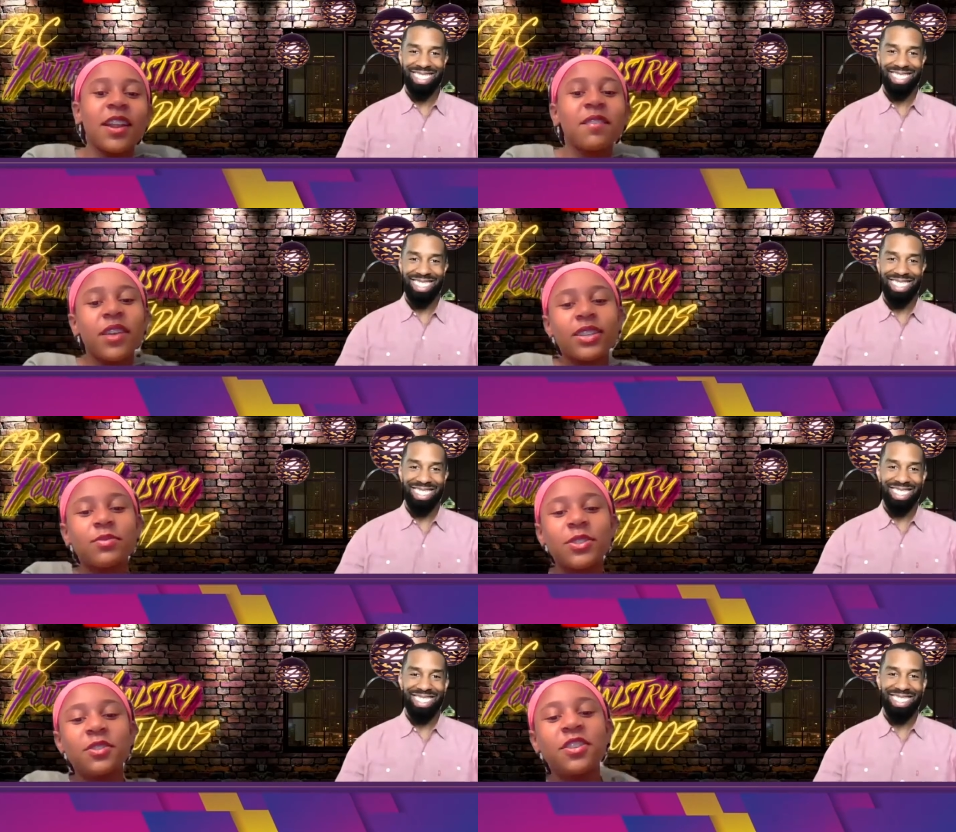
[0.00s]
Speaker 1: What
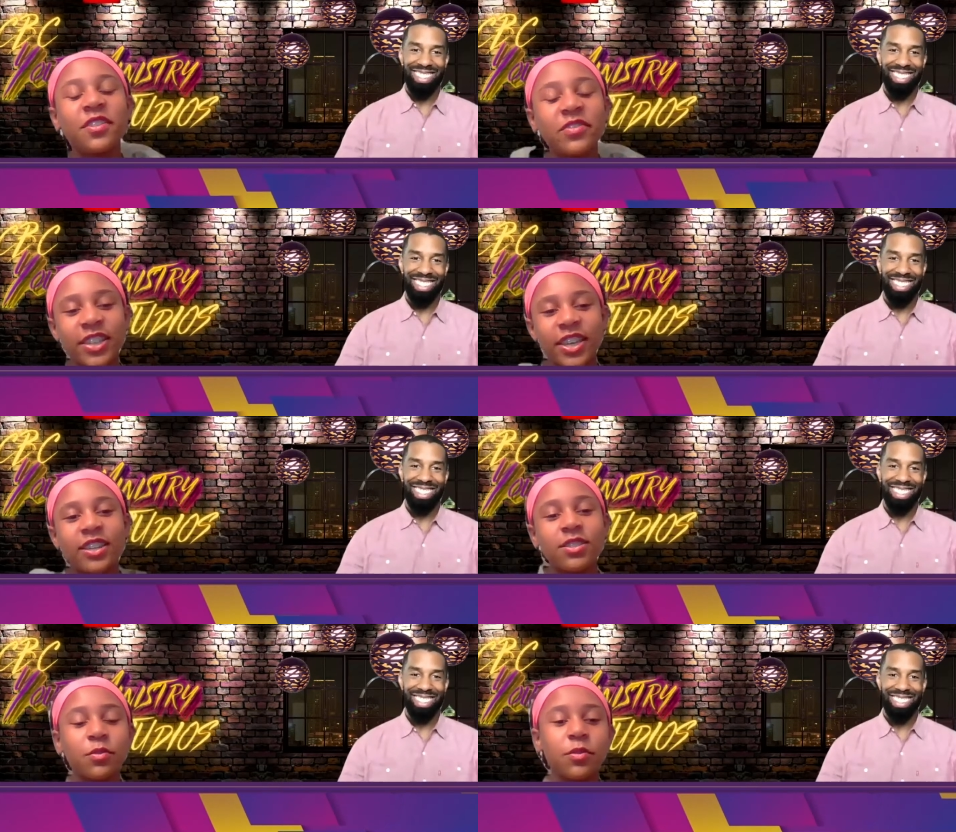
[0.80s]
advice would you give to
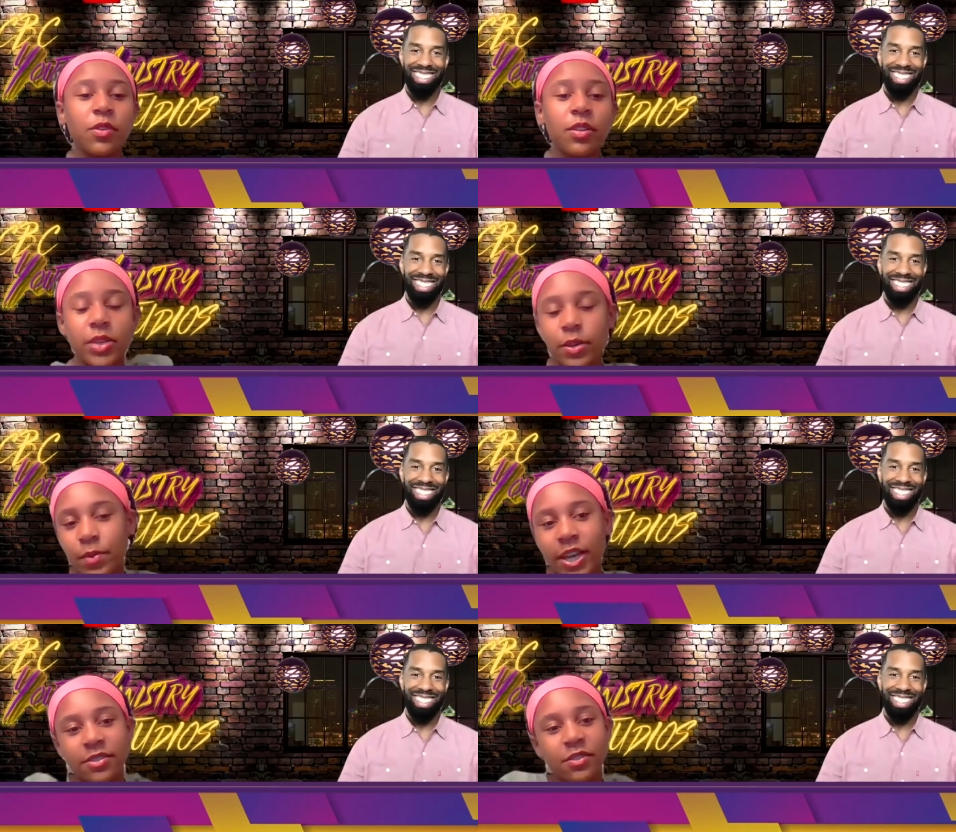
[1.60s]
kids who would want to
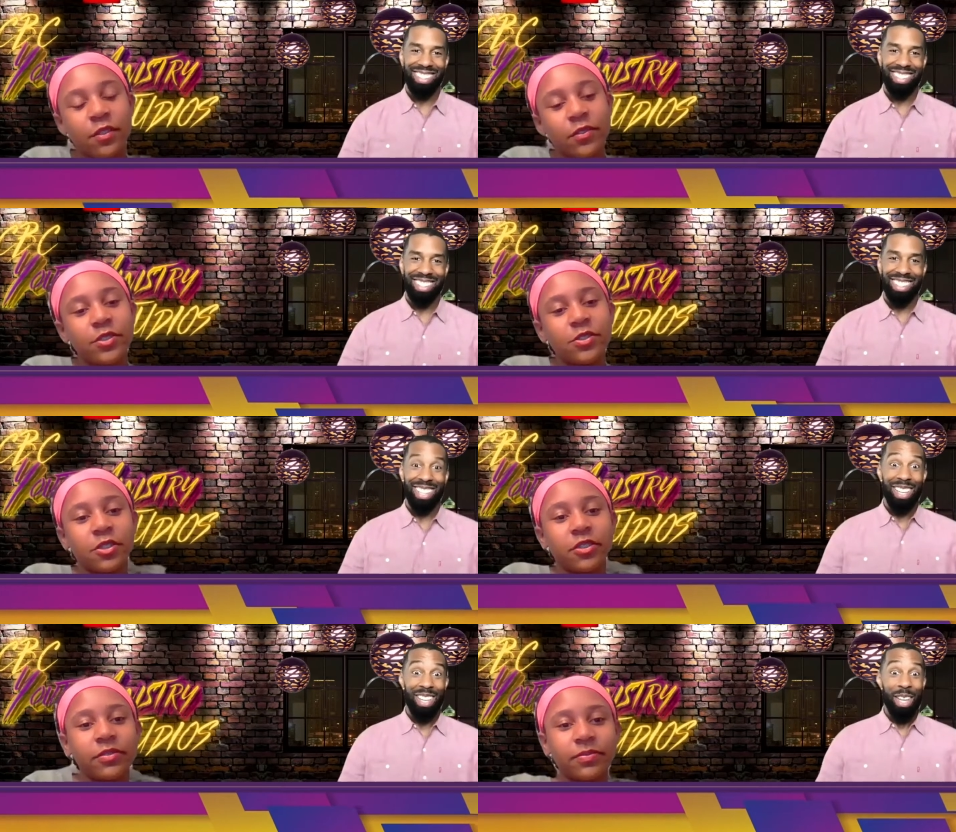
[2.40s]
be a pastor in the
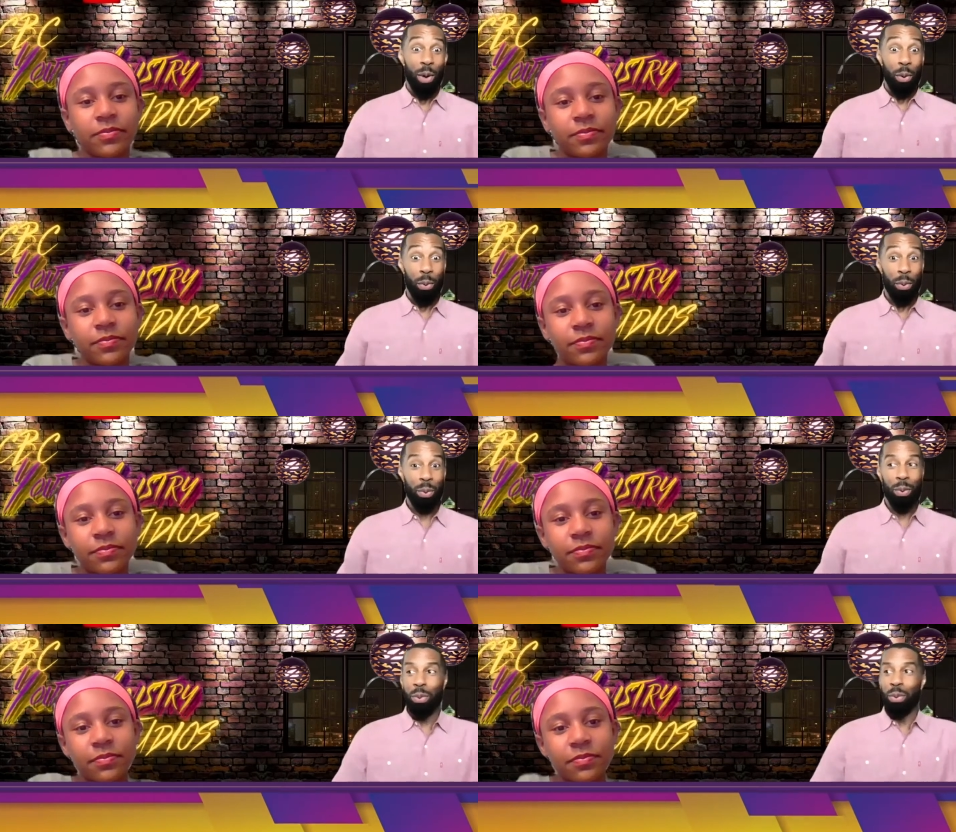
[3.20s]
future?
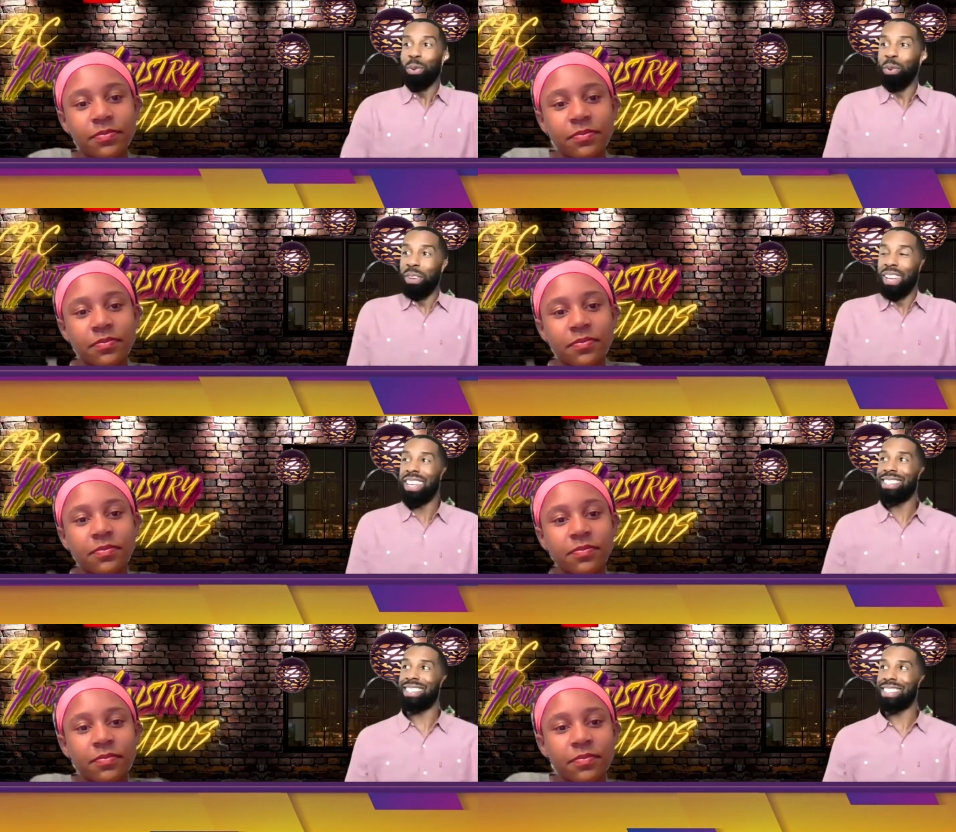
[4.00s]
Speaker 2: Ooh,
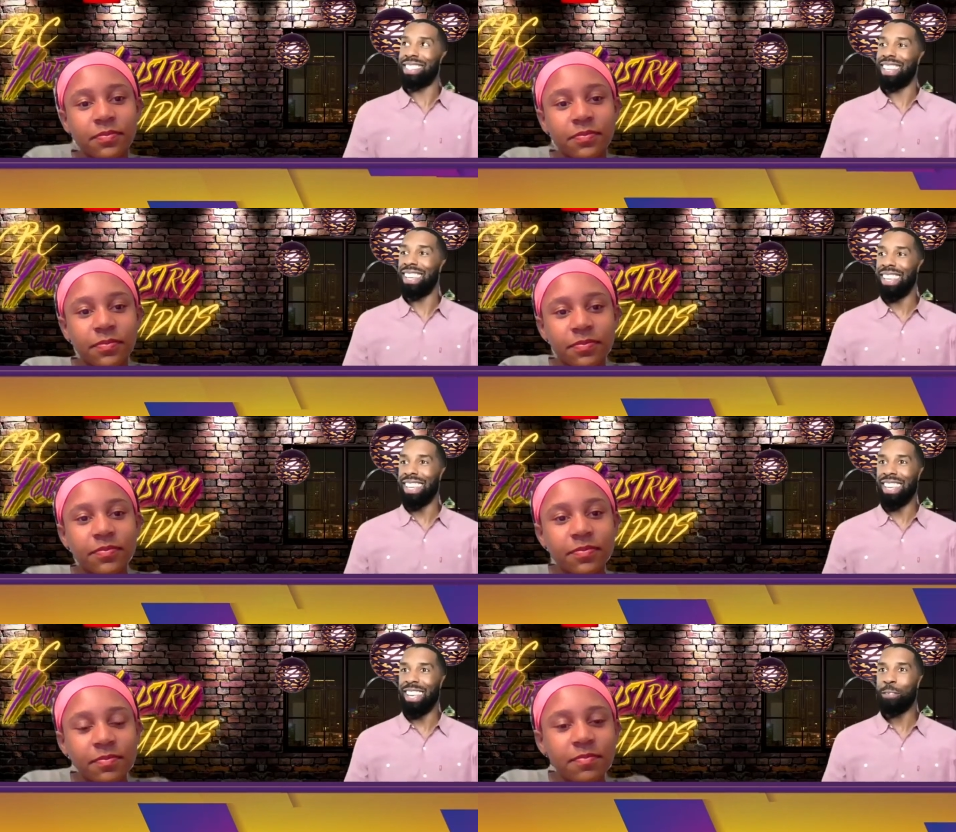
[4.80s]
let's
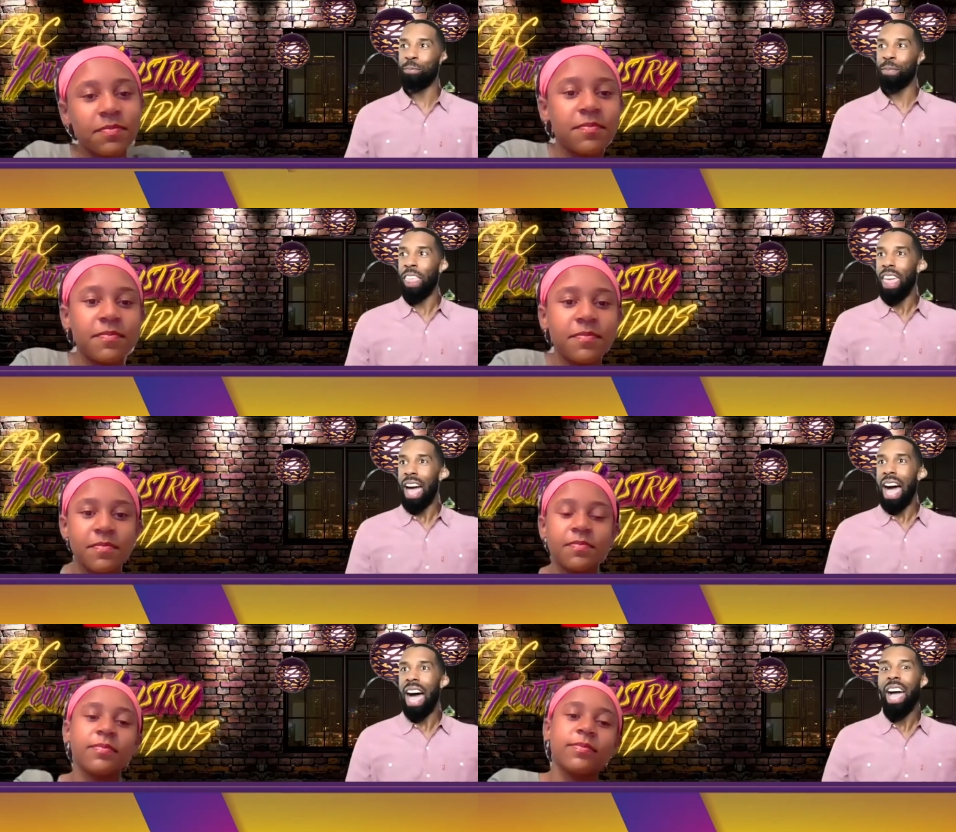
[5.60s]
see.
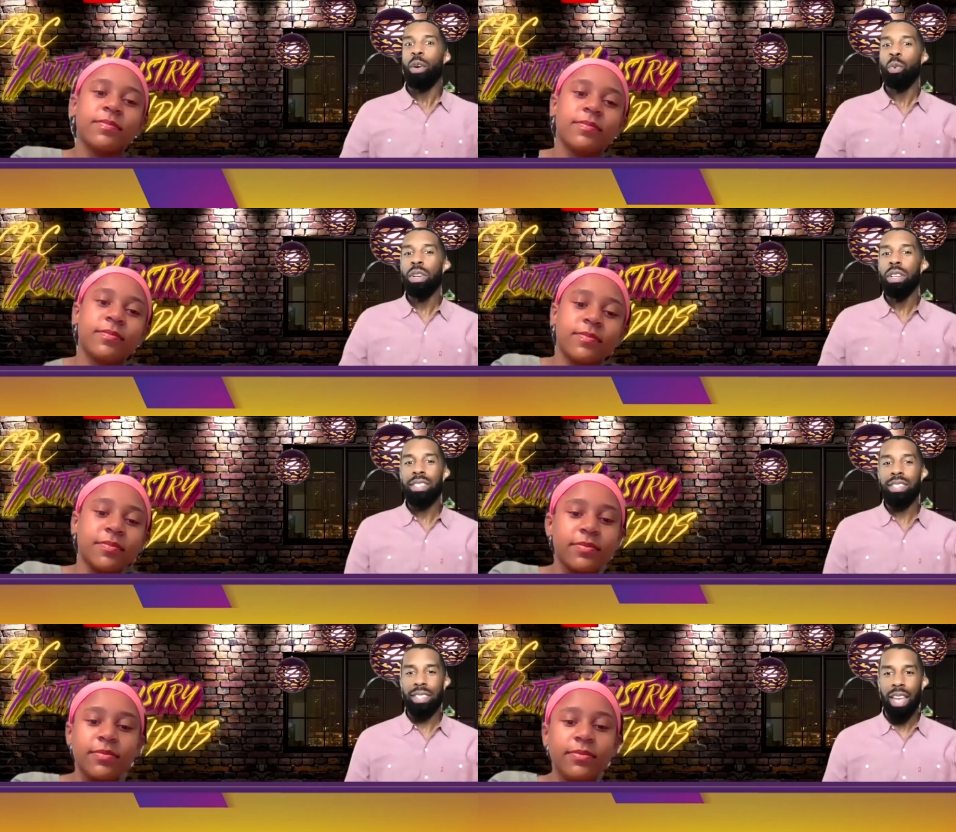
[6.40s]
I
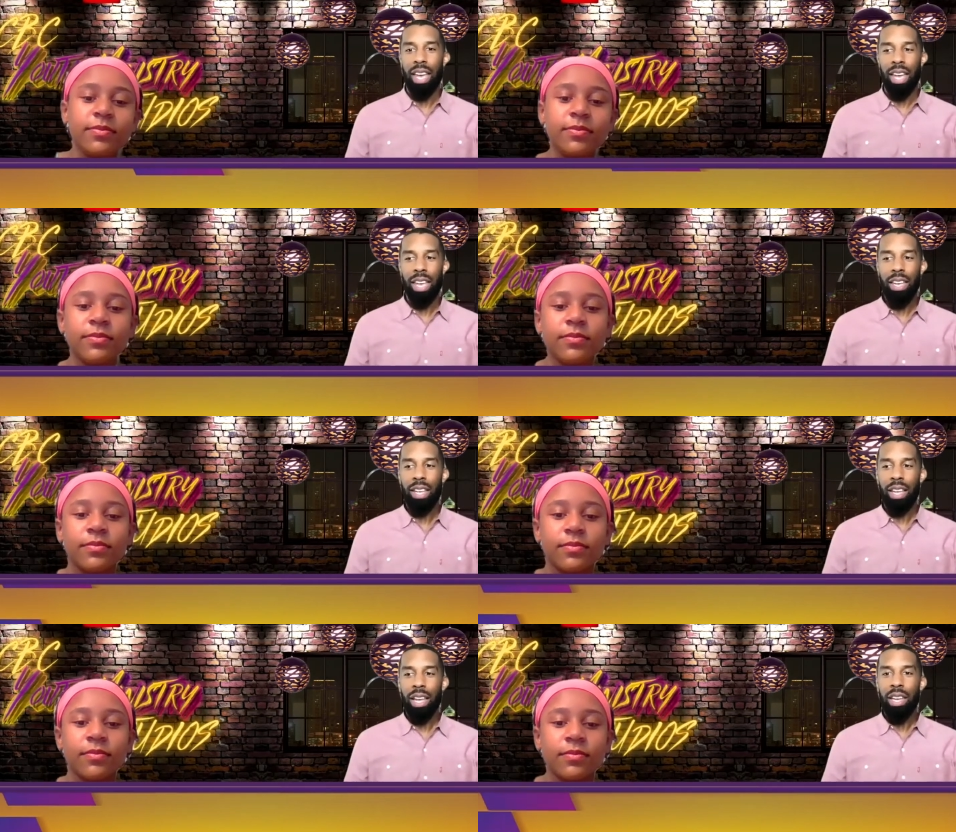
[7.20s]
would
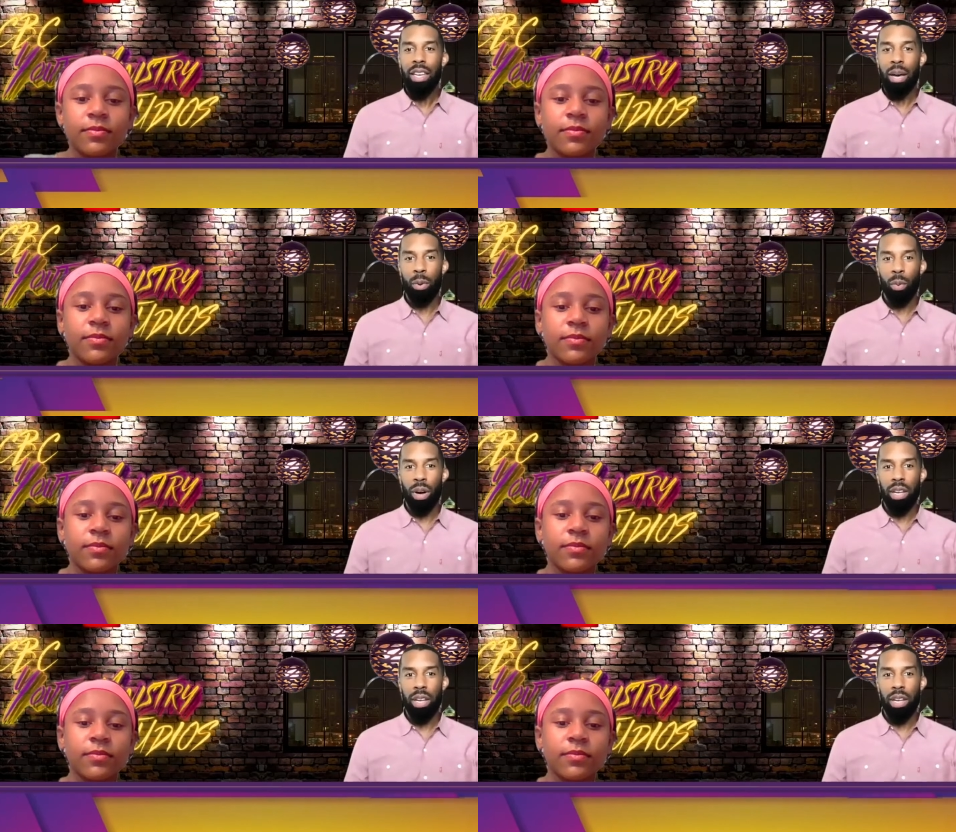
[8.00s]
say number